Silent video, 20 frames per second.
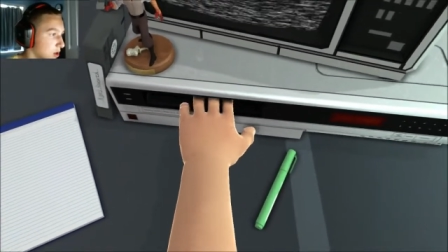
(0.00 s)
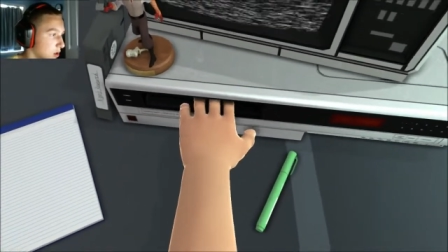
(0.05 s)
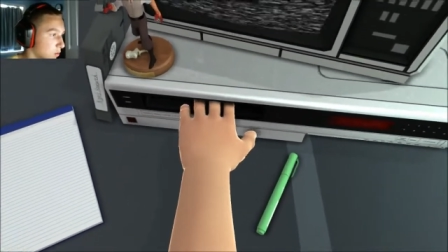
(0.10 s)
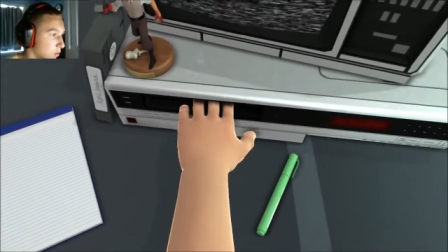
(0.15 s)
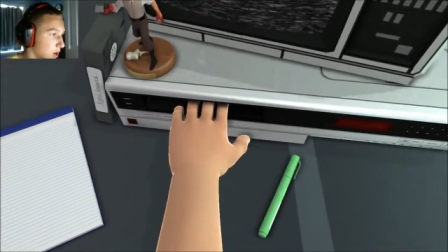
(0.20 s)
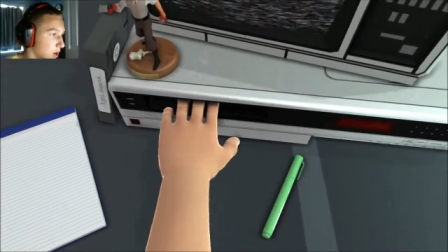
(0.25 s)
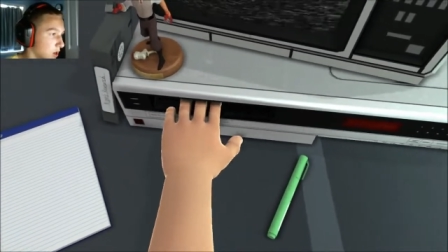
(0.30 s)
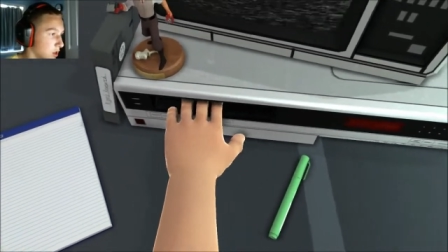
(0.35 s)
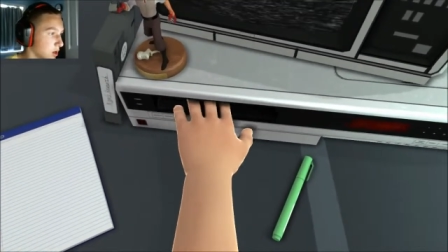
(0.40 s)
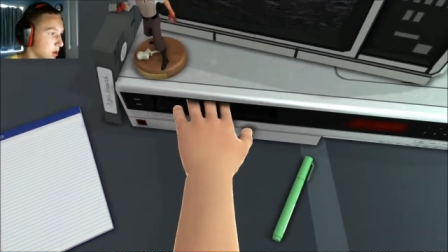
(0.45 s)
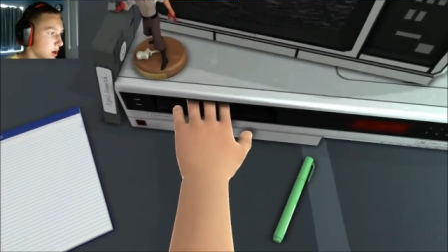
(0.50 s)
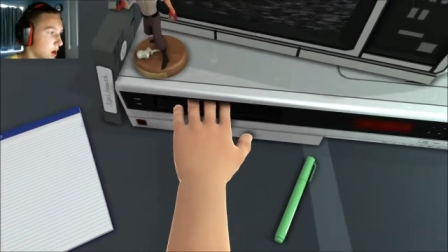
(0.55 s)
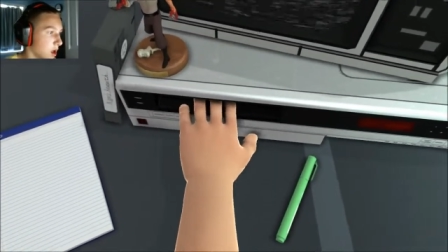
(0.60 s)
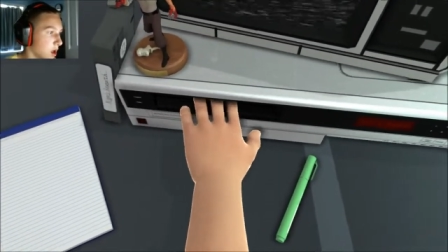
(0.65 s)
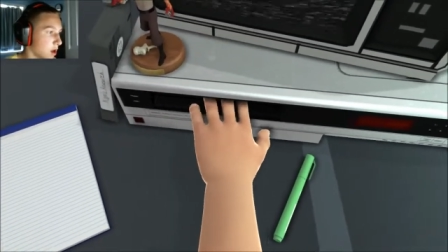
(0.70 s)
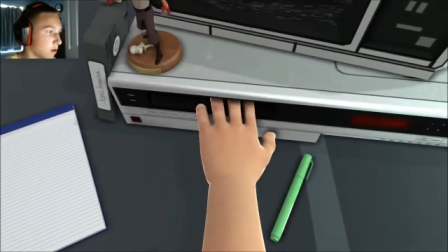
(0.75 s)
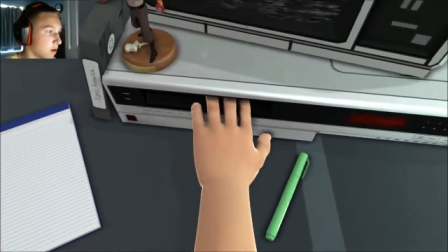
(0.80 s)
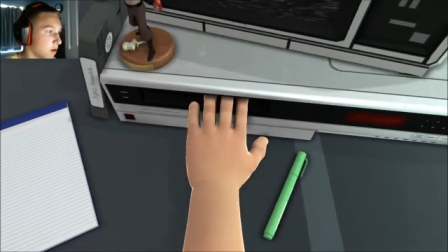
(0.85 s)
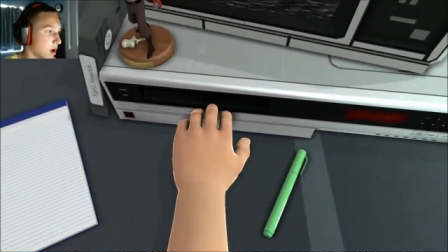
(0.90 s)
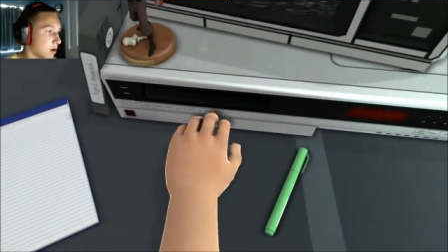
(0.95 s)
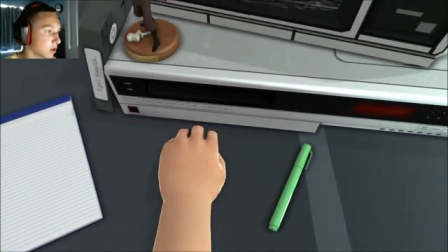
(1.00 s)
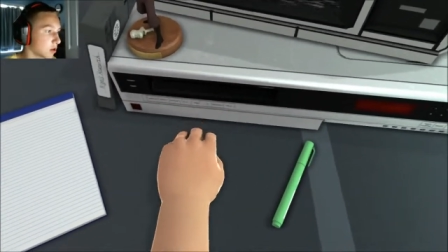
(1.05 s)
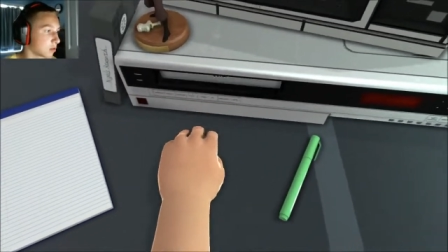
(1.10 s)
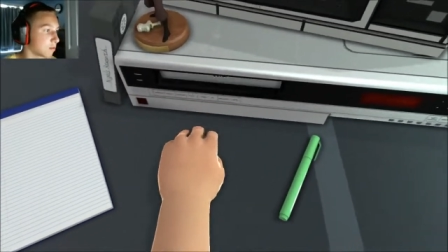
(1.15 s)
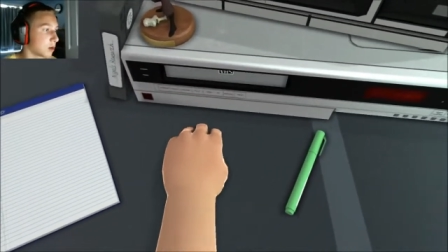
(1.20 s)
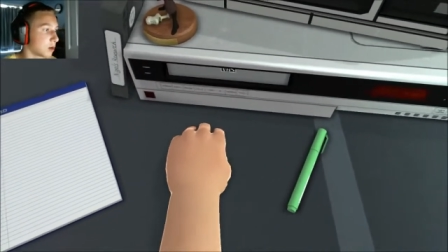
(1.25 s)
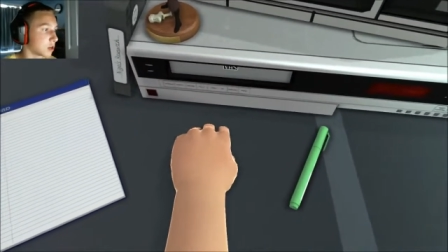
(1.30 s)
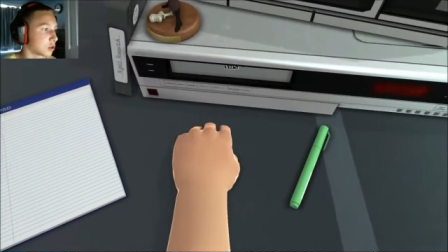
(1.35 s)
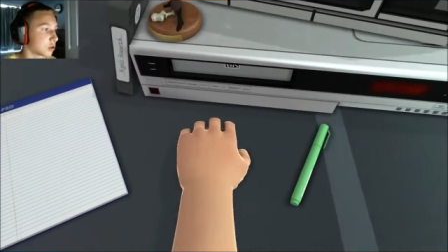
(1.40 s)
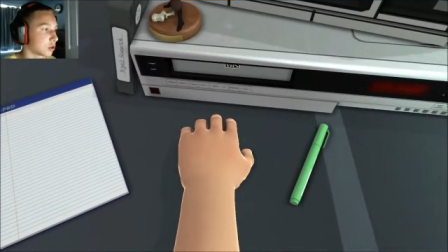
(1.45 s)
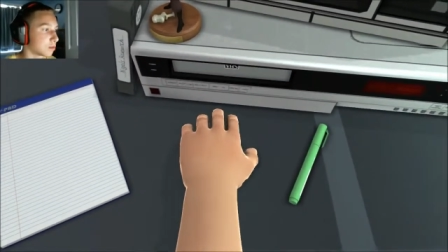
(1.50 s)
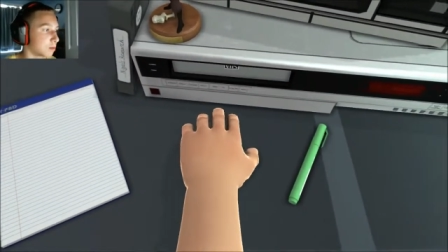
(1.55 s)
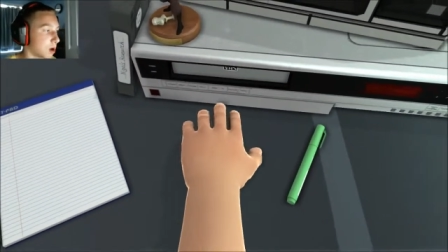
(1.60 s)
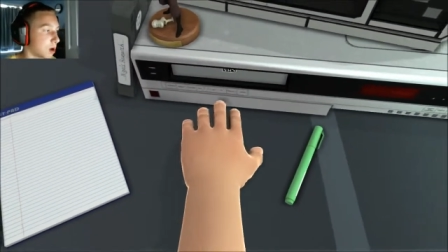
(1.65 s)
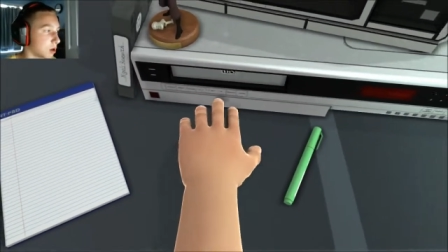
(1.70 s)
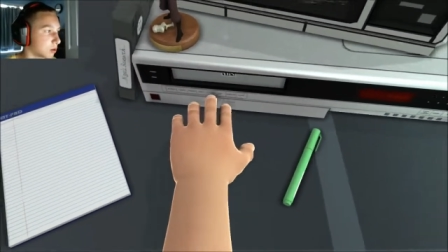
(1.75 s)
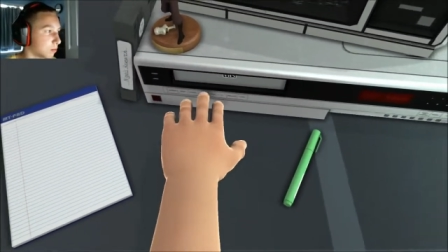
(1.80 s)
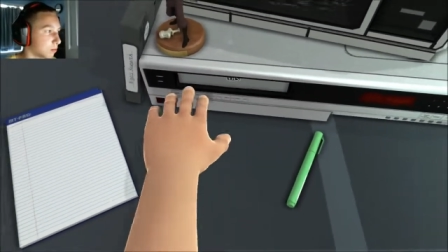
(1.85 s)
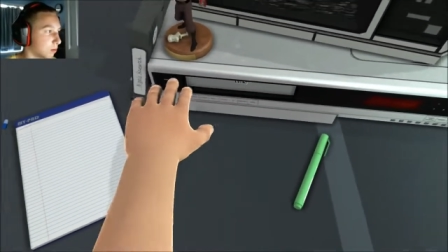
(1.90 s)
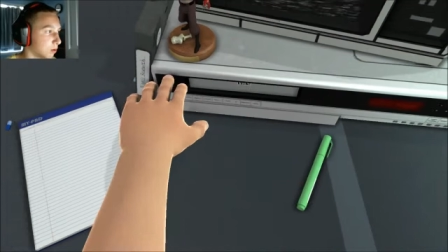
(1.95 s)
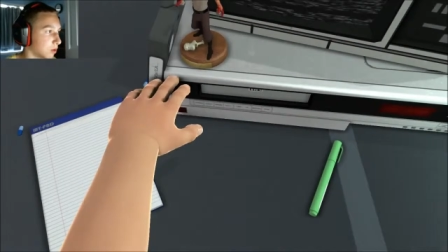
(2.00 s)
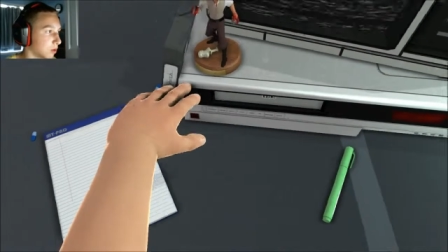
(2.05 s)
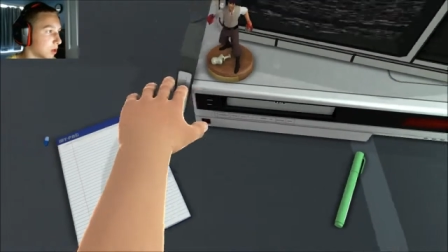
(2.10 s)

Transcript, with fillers: wiggle your hand around as much as possible.